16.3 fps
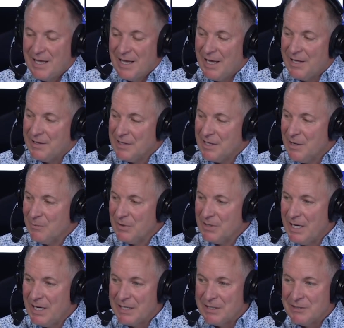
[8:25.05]
In the
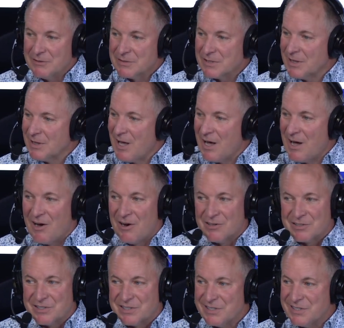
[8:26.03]
NBA, there's a long
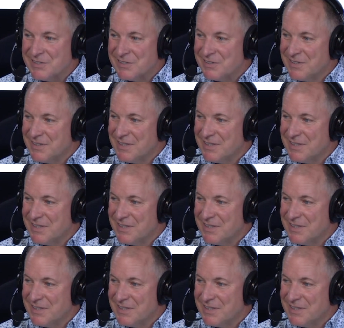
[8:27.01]
season,